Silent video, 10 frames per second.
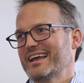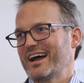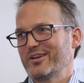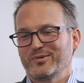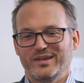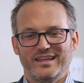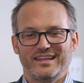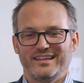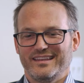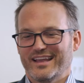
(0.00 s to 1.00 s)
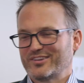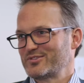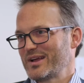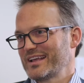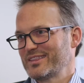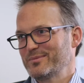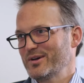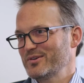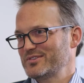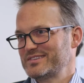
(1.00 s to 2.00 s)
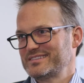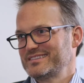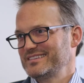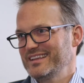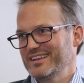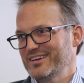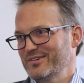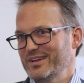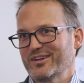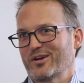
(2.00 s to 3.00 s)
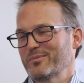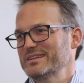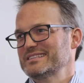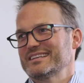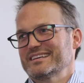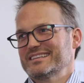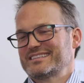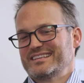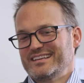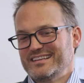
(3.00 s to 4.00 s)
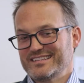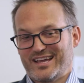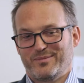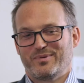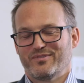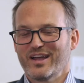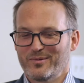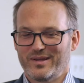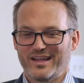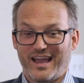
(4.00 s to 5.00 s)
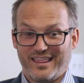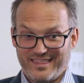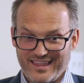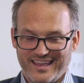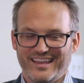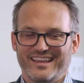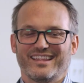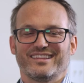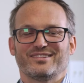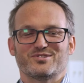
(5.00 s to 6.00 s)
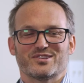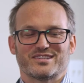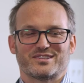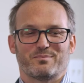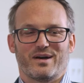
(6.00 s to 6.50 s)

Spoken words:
how do we extract the most, in our business type environment, I think just